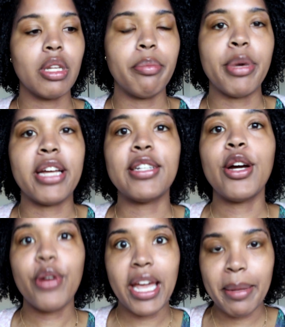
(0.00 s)
But
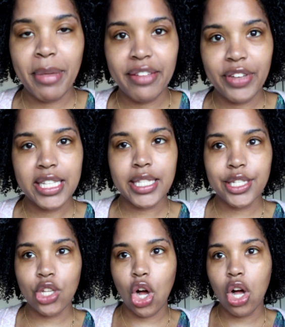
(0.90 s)
okay, my face
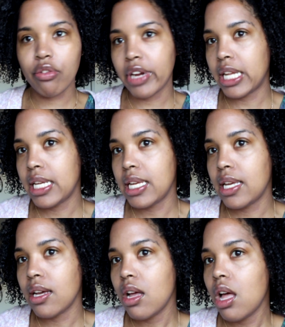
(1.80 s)
is
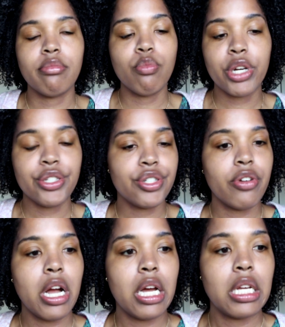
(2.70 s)
already
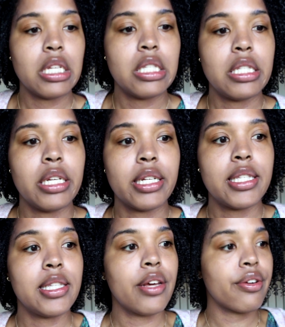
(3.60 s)
moisturized,
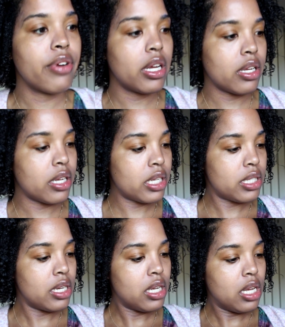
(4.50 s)
etc.
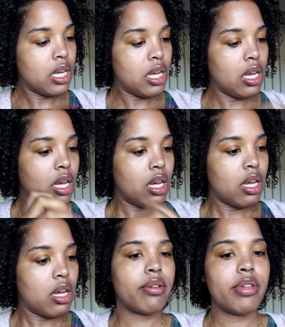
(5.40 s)

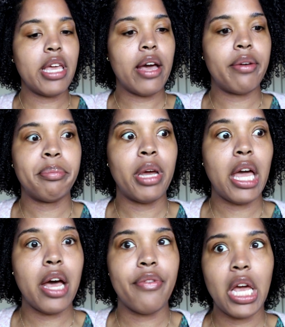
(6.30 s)
Yeah, I
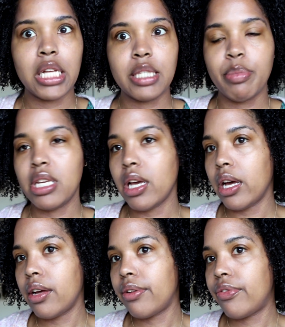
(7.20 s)
have
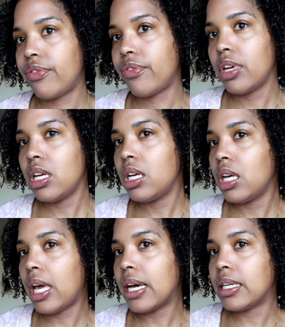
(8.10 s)
SPF
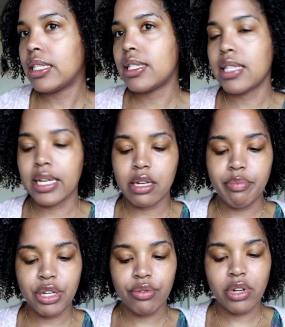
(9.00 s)
and it's like a
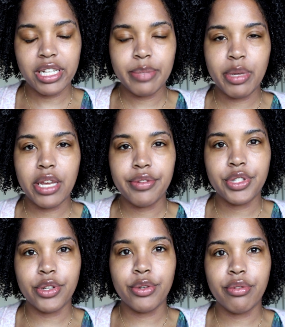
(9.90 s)
mineral SPF.
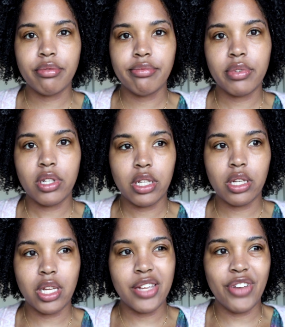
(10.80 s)
So
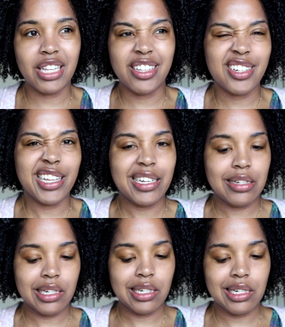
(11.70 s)
if I look
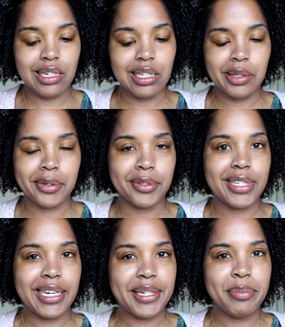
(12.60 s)
like a little
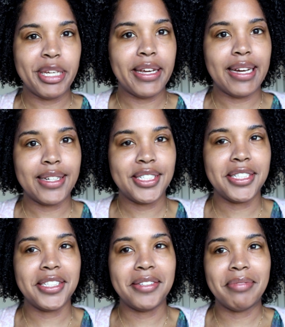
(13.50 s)
tiny bit
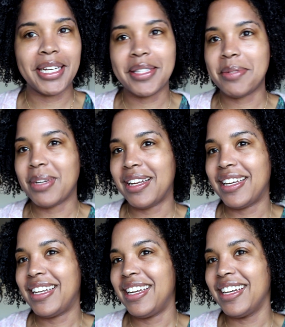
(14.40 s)
ashy, that's
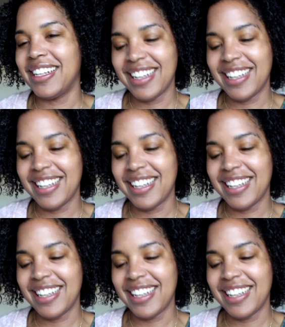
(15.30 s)
why.